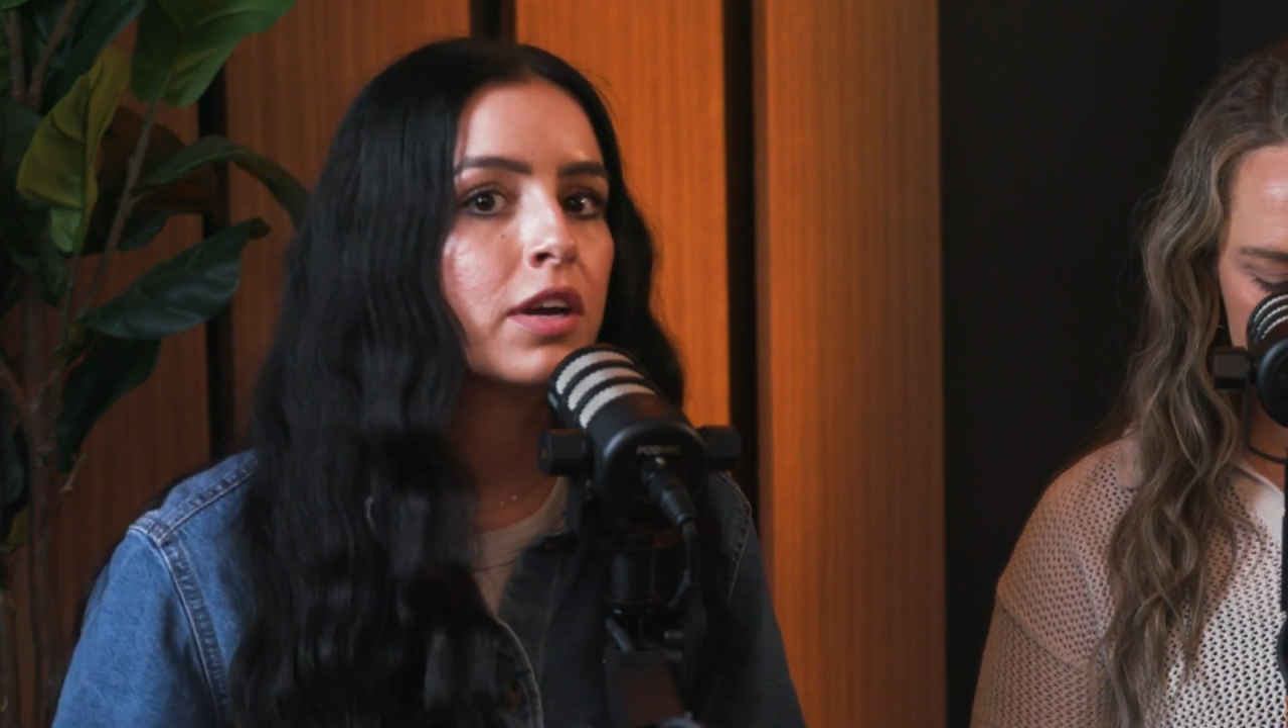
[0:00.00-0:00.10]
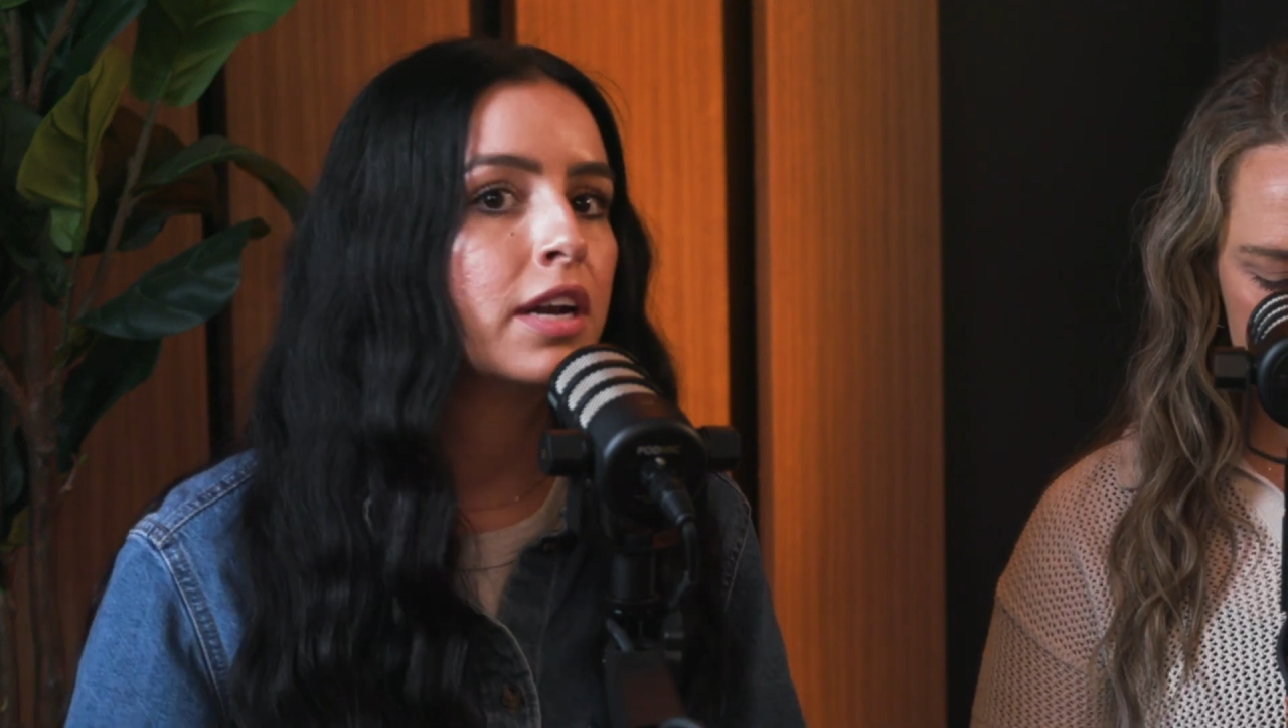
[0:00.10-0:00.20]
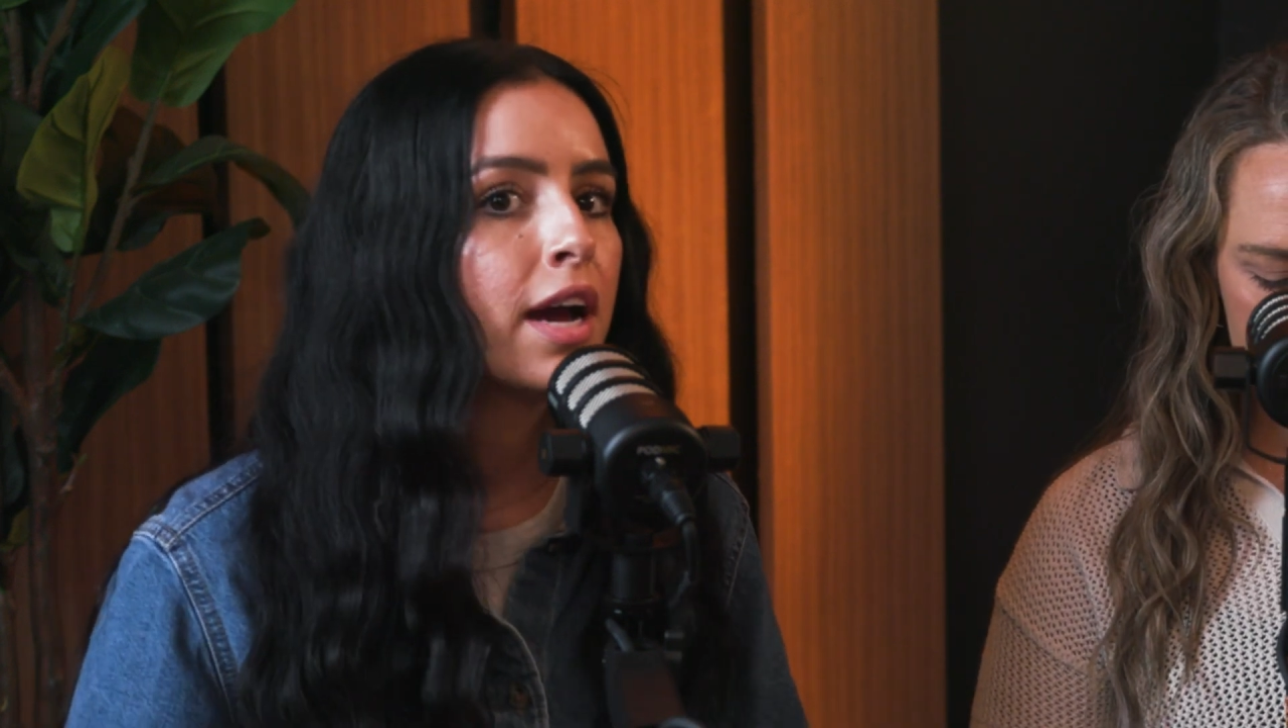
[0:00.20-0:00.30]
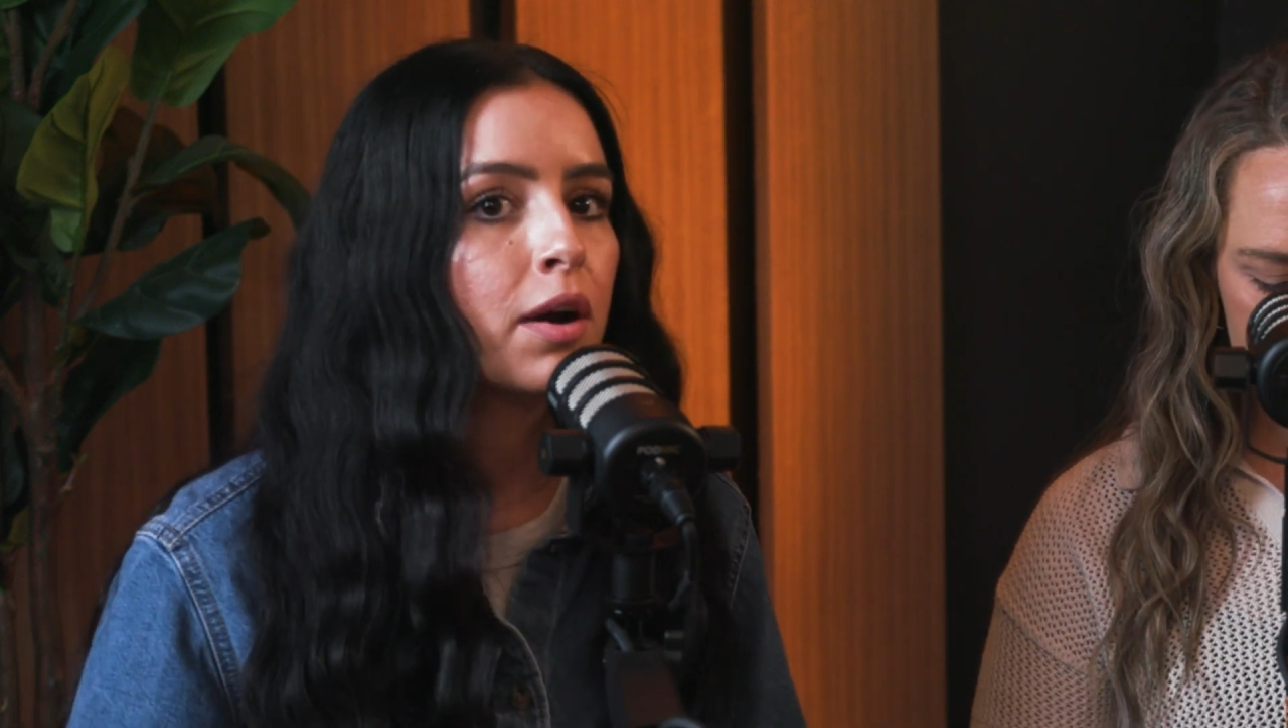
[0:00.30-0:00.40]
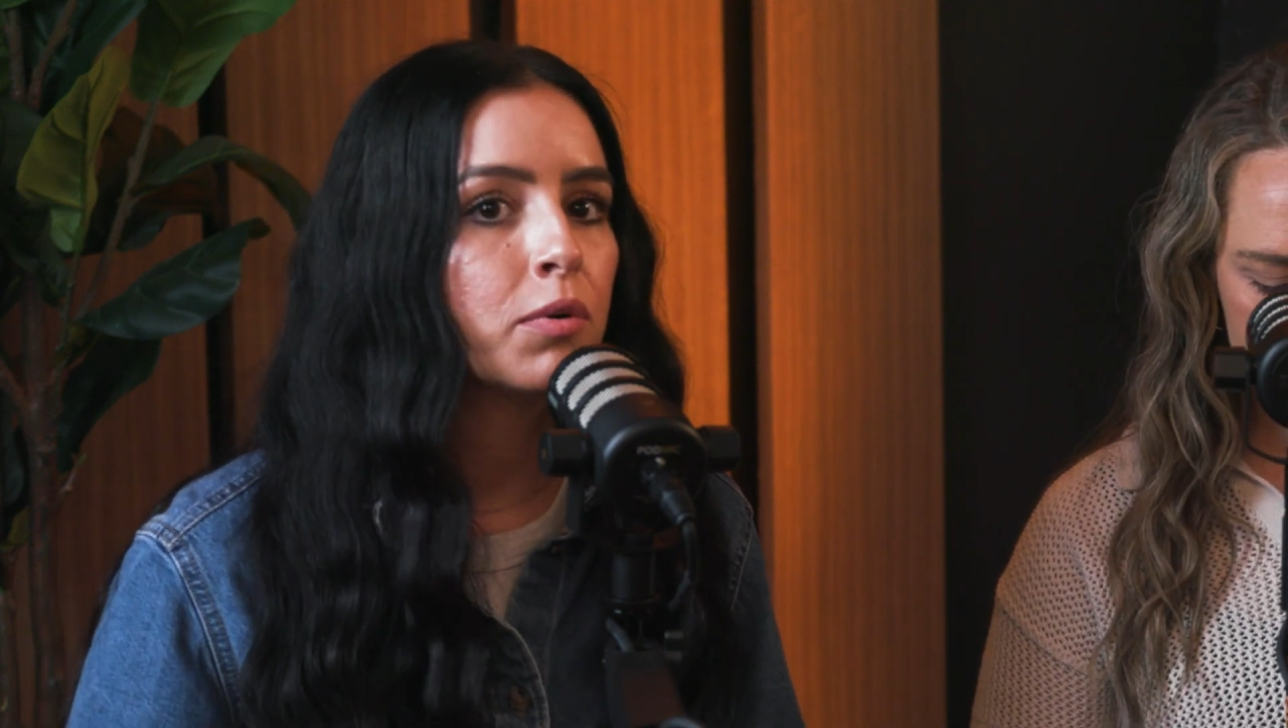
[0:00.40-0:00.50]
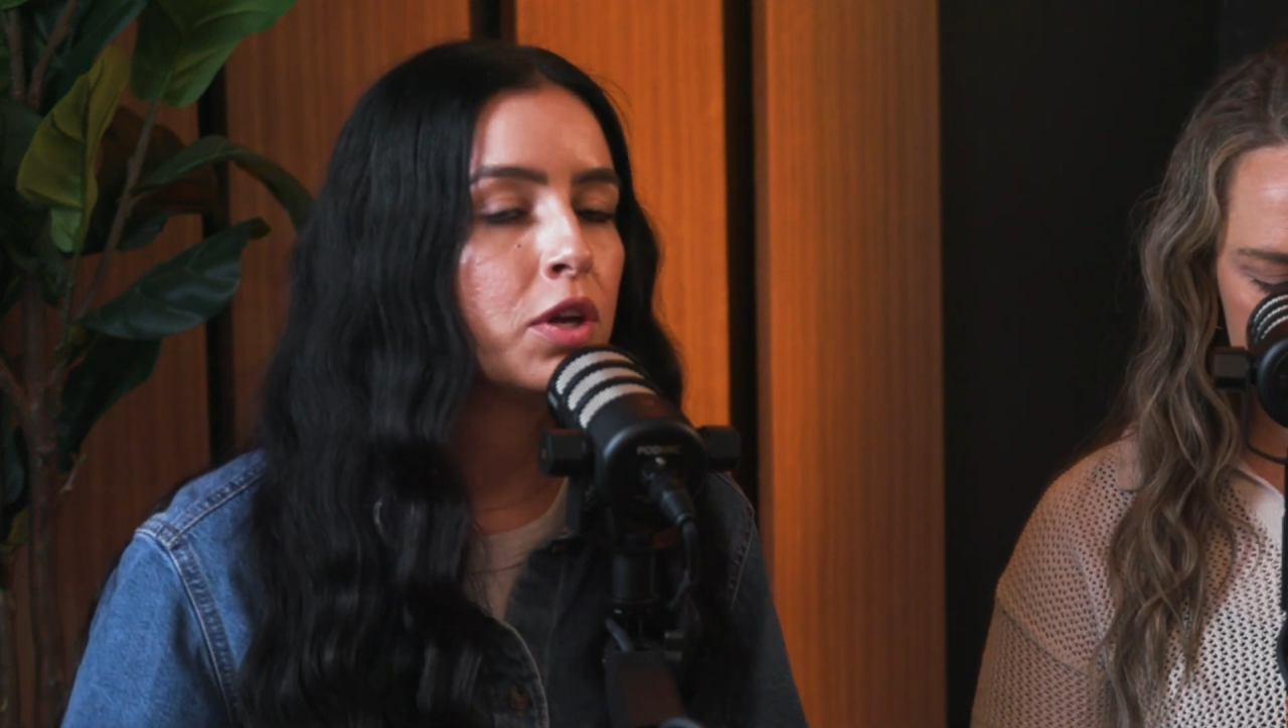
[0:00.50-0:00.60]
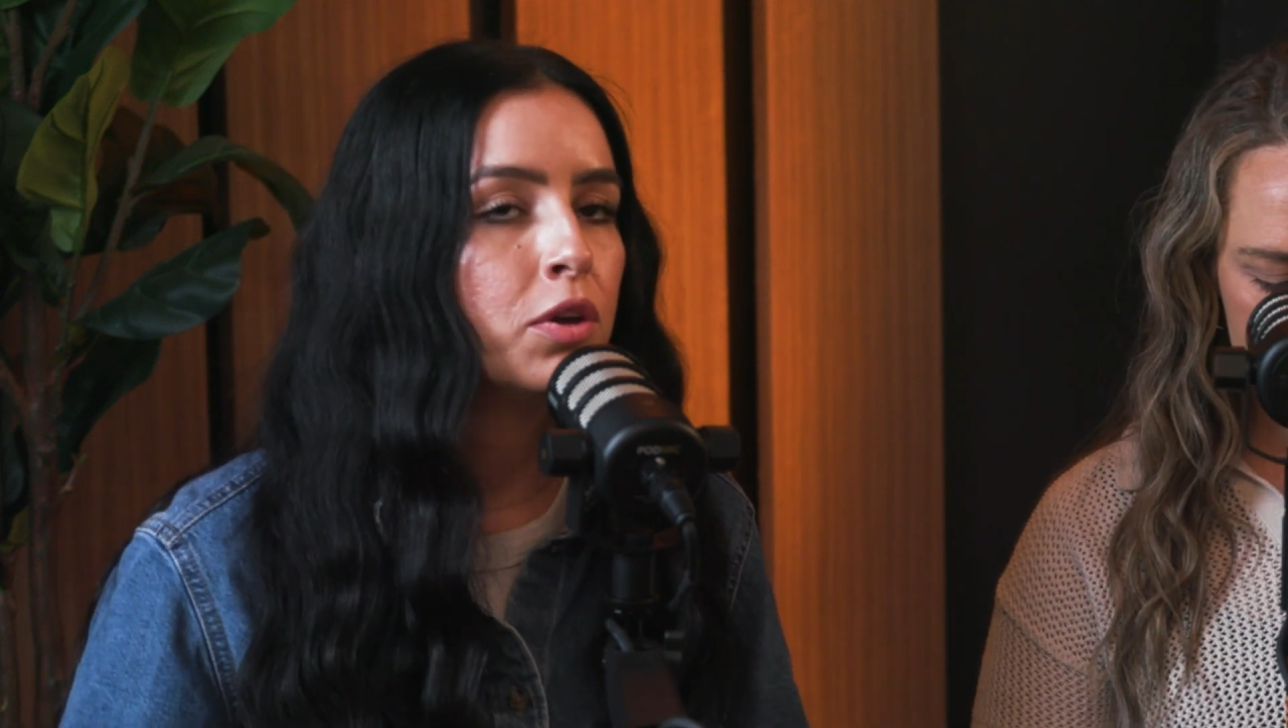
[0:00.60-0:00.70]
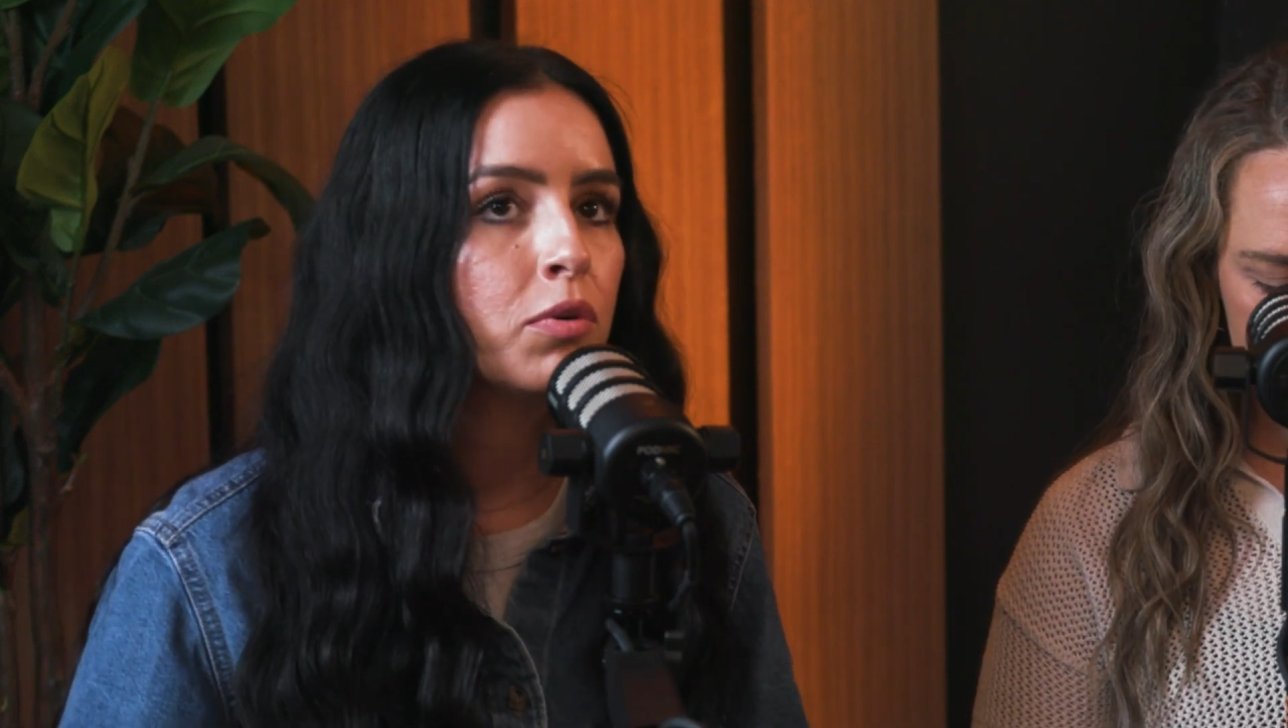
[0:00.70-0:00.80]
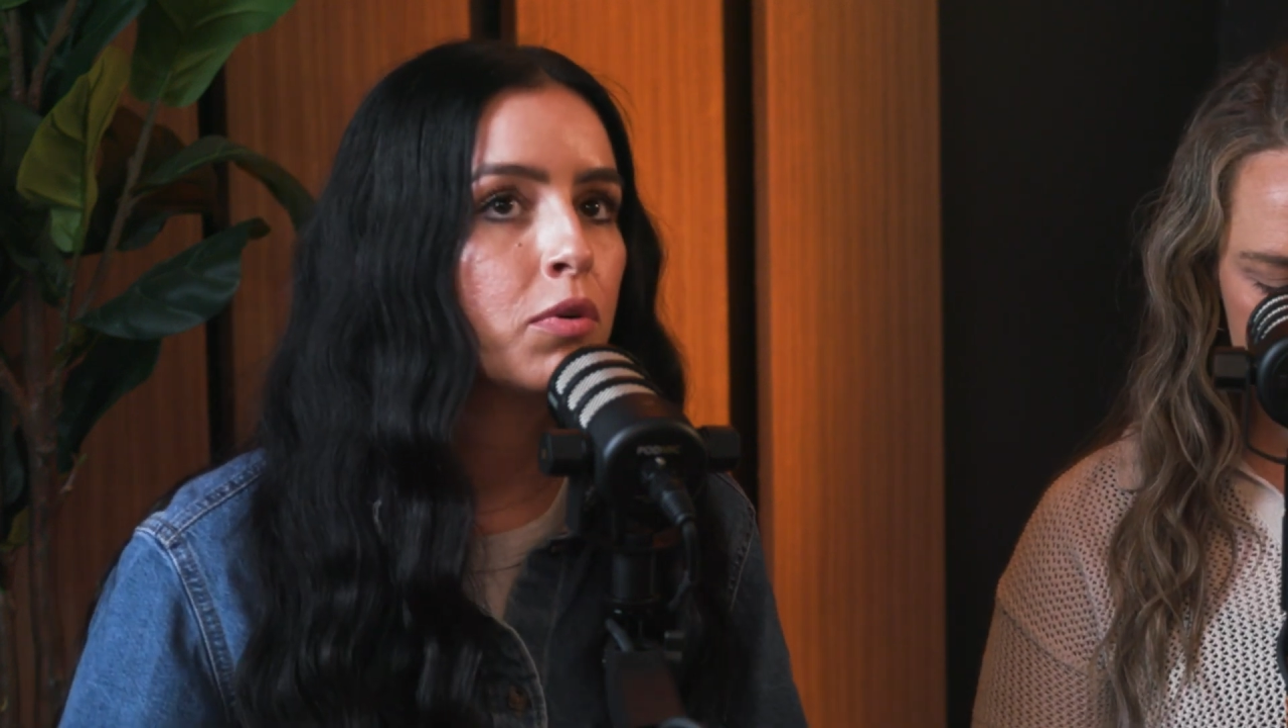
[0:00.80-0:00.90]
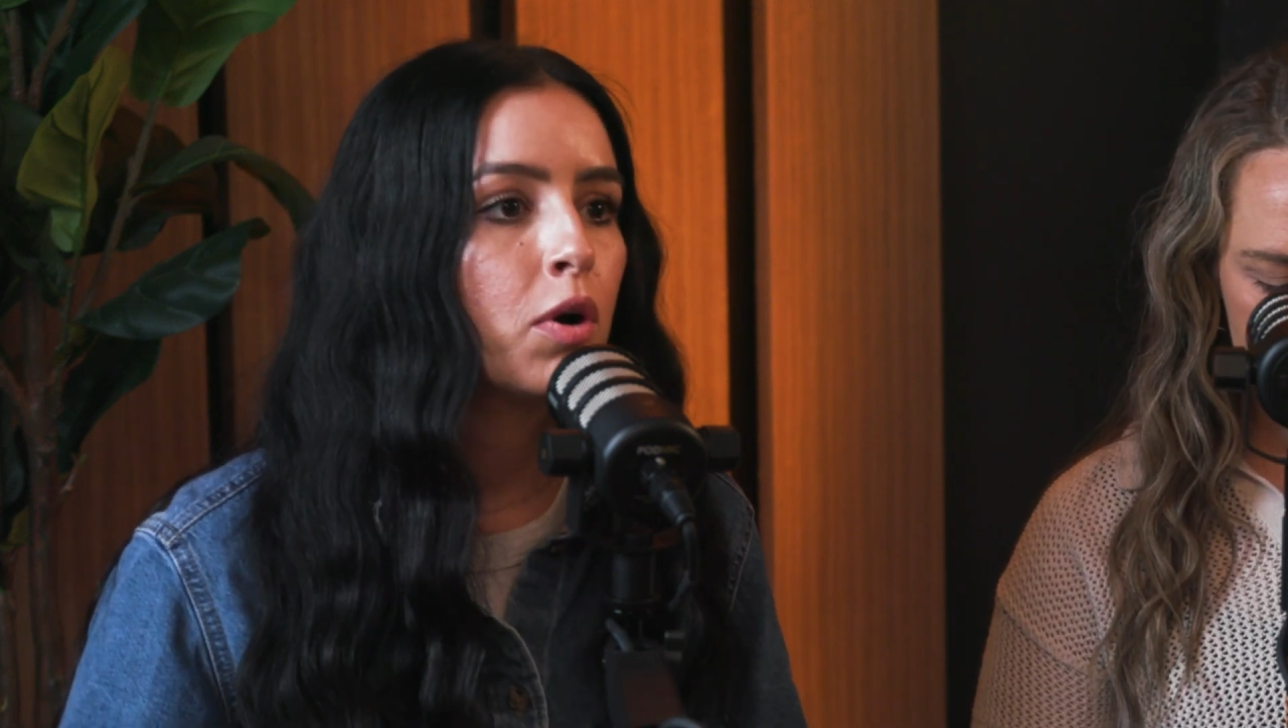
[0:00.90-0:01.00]
and how are
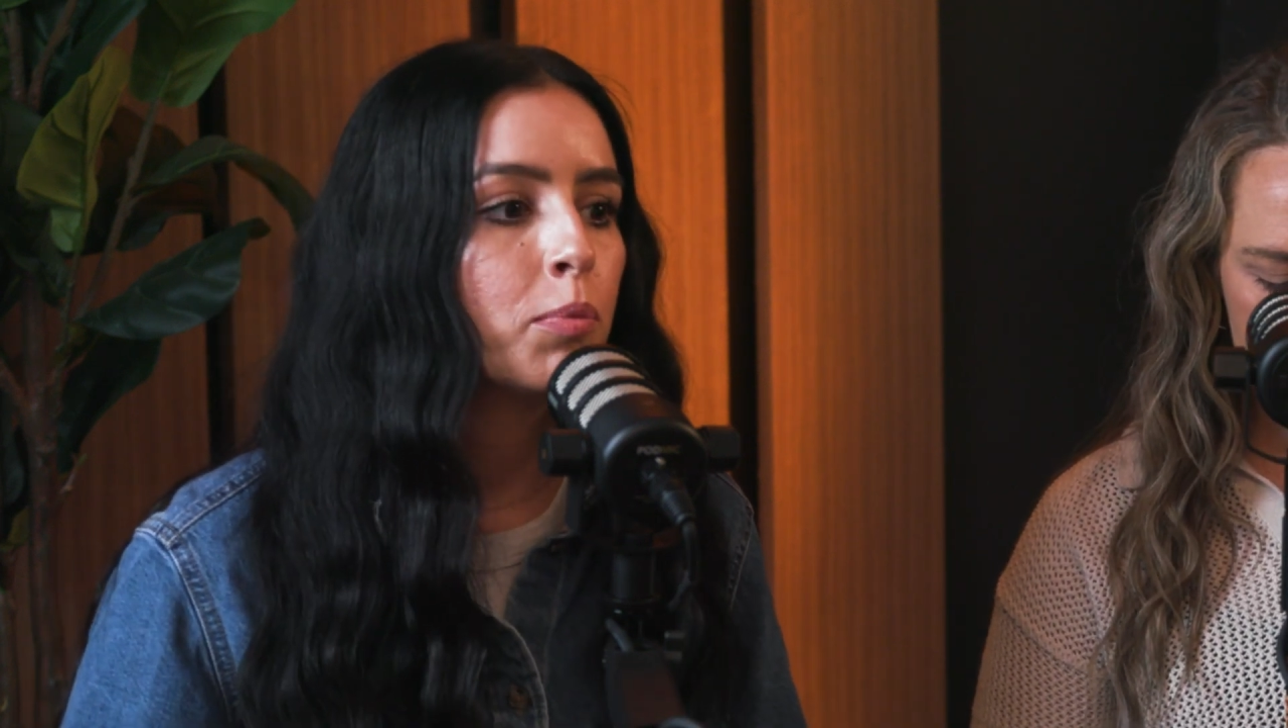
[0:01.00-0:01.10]
you